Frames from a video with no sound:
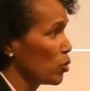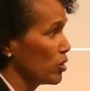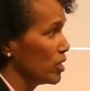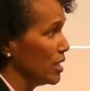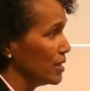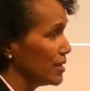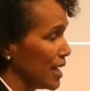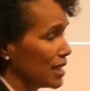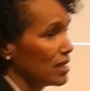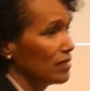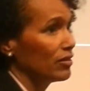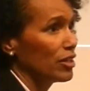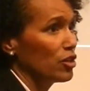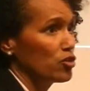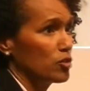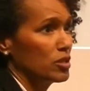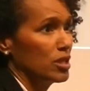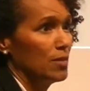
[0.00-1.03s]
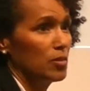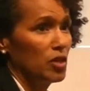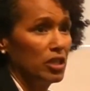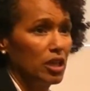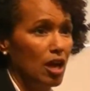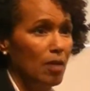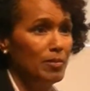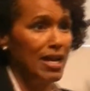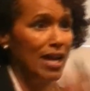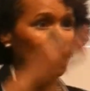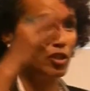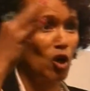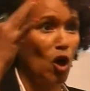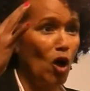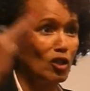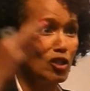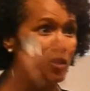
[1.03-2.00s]
where the executive leadership team could come down and
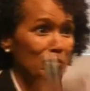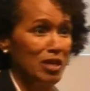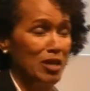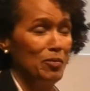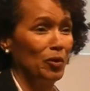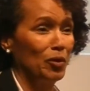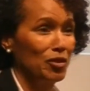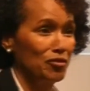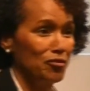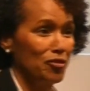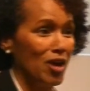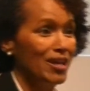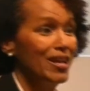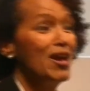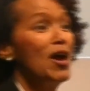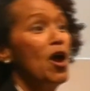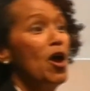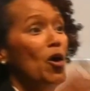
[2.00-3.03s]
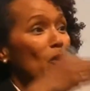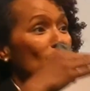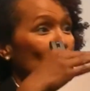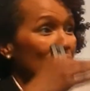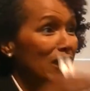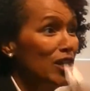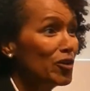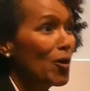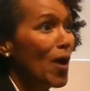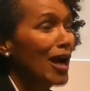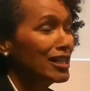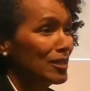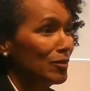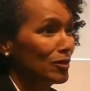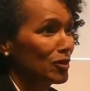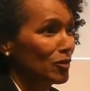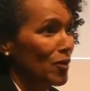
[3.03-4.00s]
talk to the people at the front who were
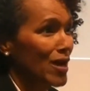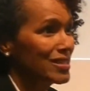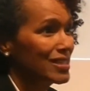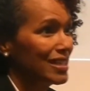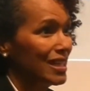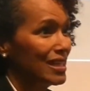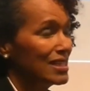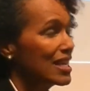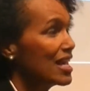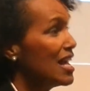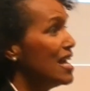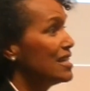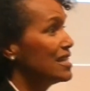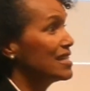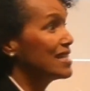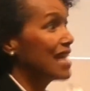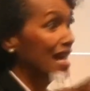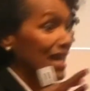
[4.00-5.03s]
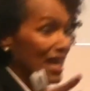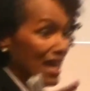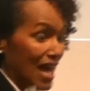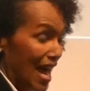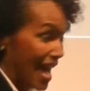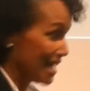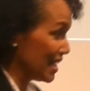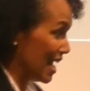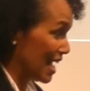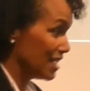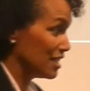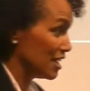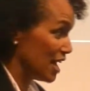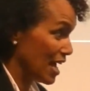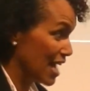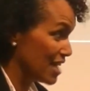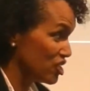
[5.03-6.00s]
interacting with the residents to say, and
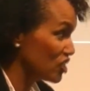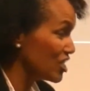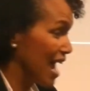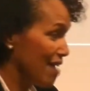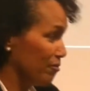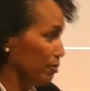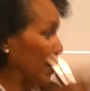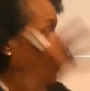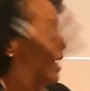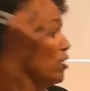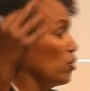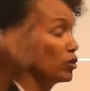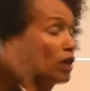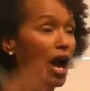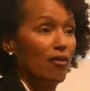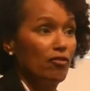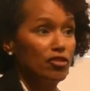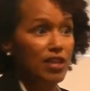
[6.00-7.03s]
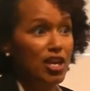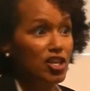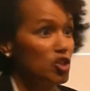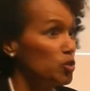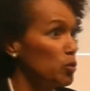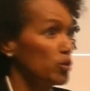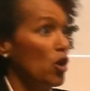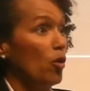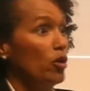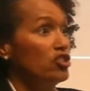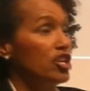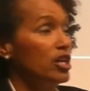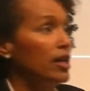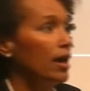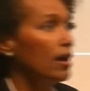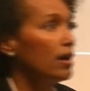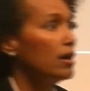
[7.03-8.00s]
just have plain old conversations with no
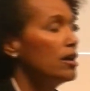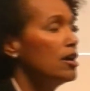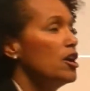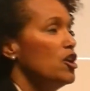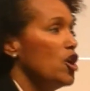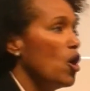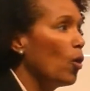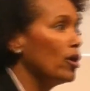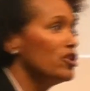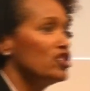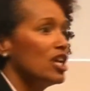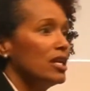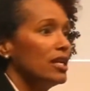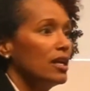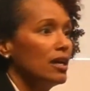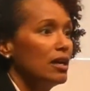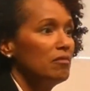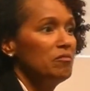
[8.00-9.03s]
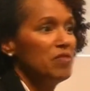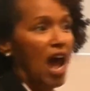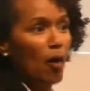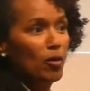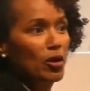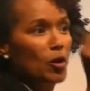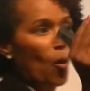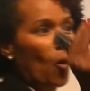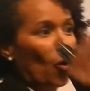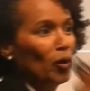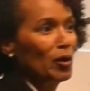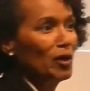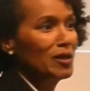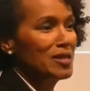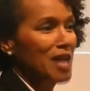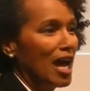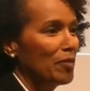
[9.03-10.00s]
agenda. No agenda, not
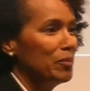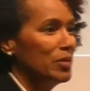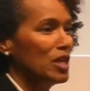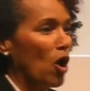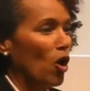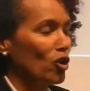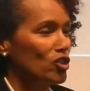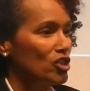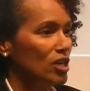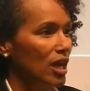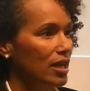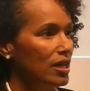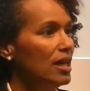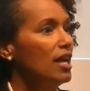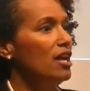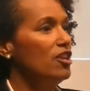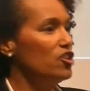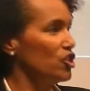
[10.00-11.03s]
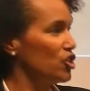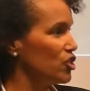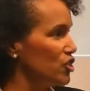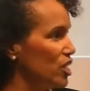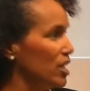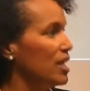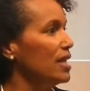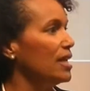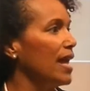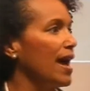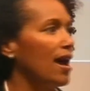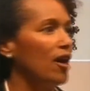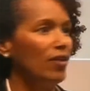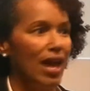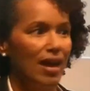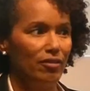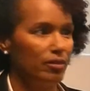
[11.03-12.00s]
recorded, not a PR stunt, just sitting
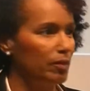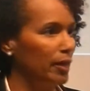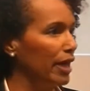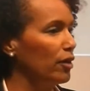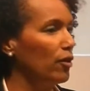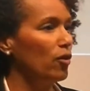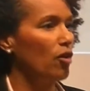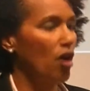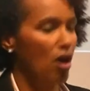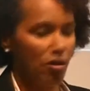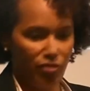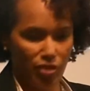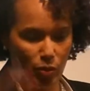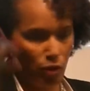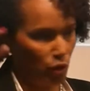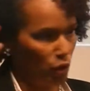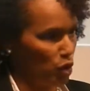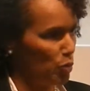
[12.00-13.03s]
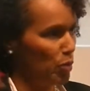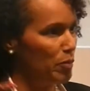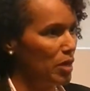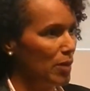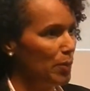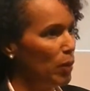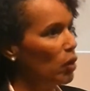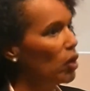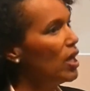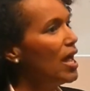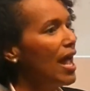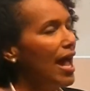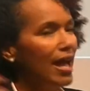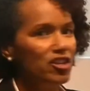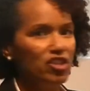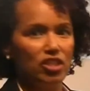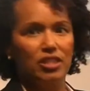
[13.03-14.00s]
down, having plain old coffee with a group of people
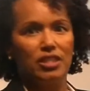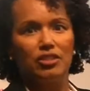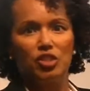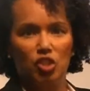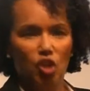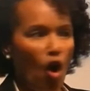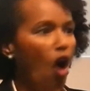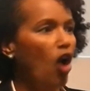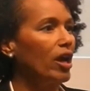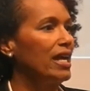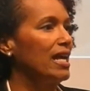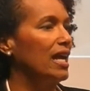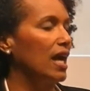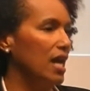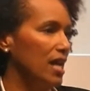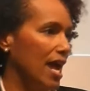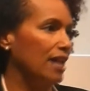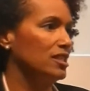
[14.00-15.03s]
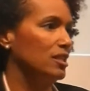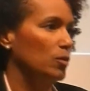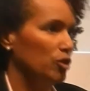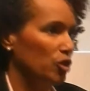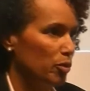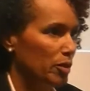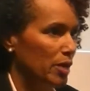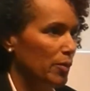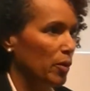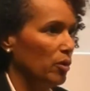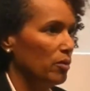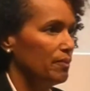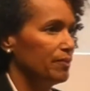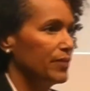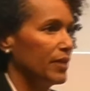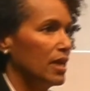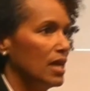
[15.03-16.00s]
and just talking and connecting with their people.
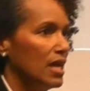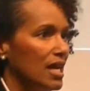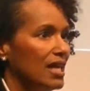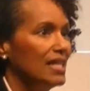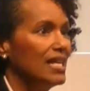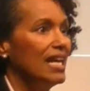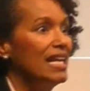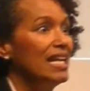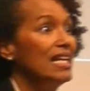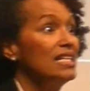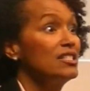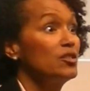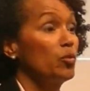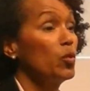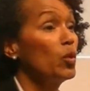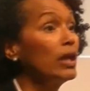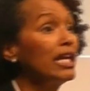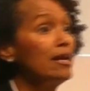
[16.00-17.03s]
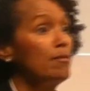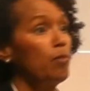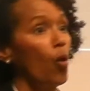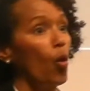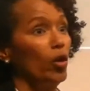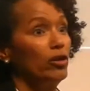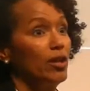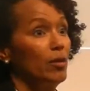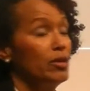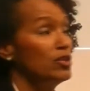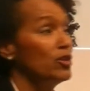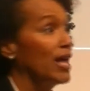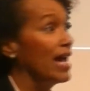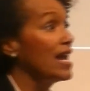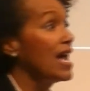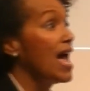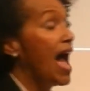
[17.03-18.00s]
And it's really important that we do
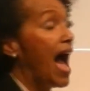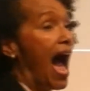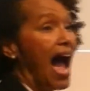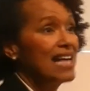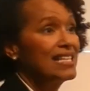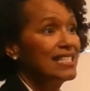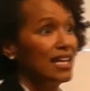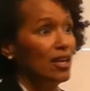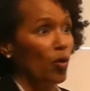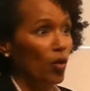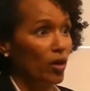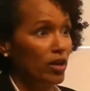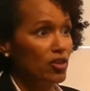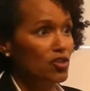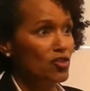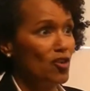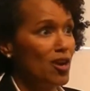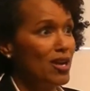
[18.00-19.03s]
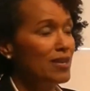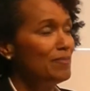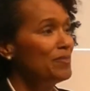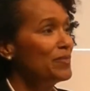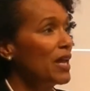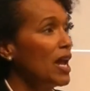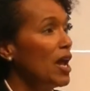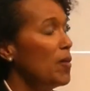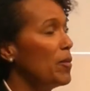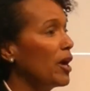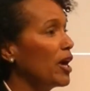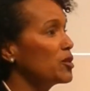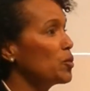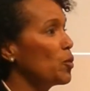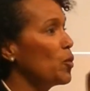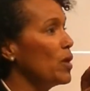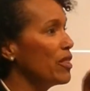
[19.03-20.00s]
that. I said orchestrate
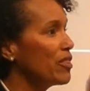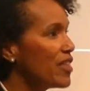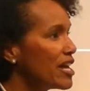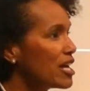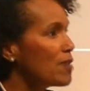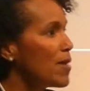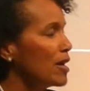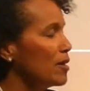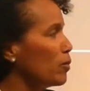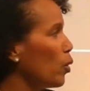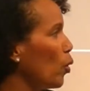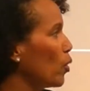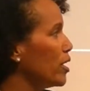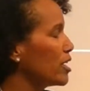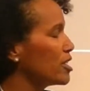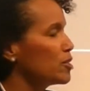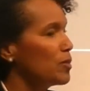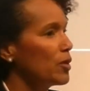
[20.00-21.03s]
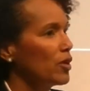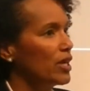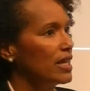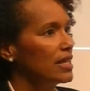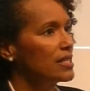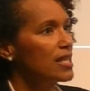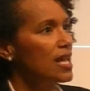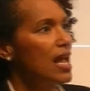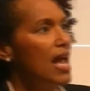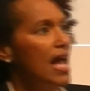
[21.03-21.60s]
because when we think about employee experience,